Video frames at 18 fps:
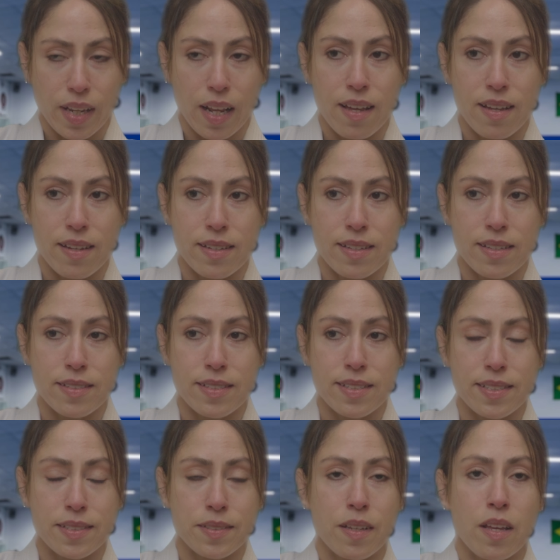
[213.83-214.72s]

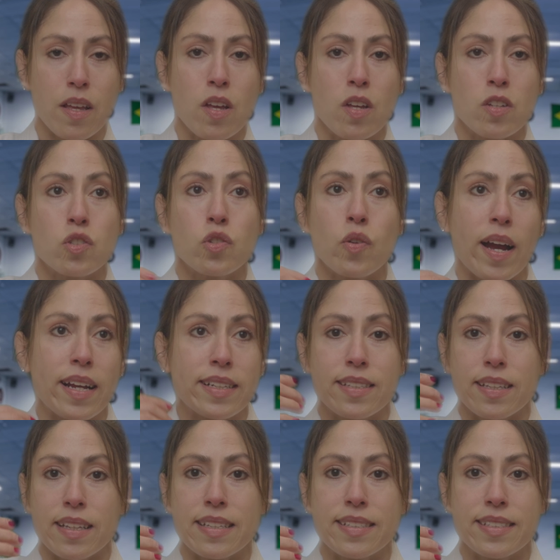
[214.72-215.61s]
is trying
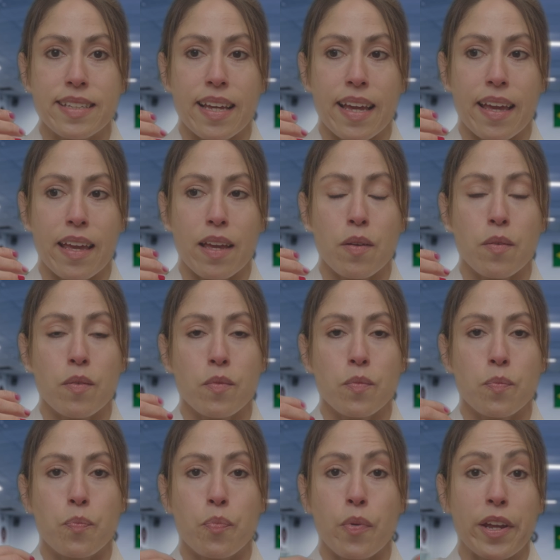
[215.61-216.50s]
to, let's say,
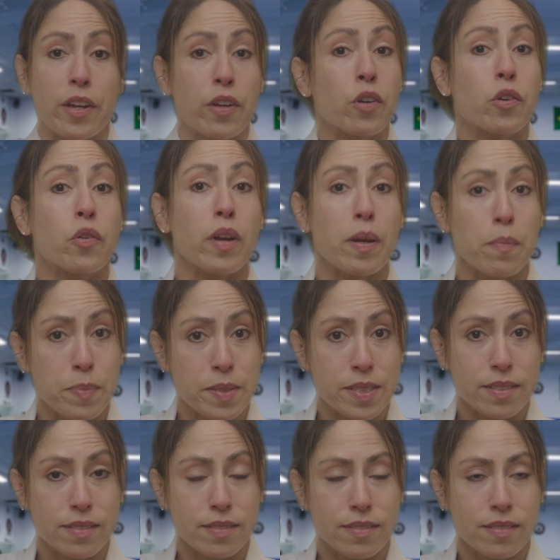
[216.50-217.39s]
break your
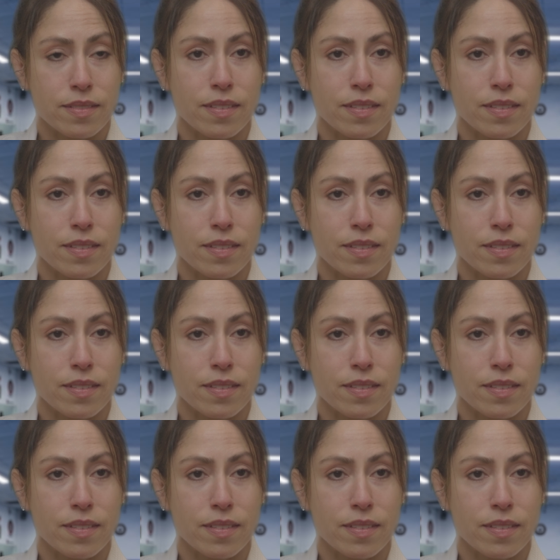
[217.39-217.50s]
grips,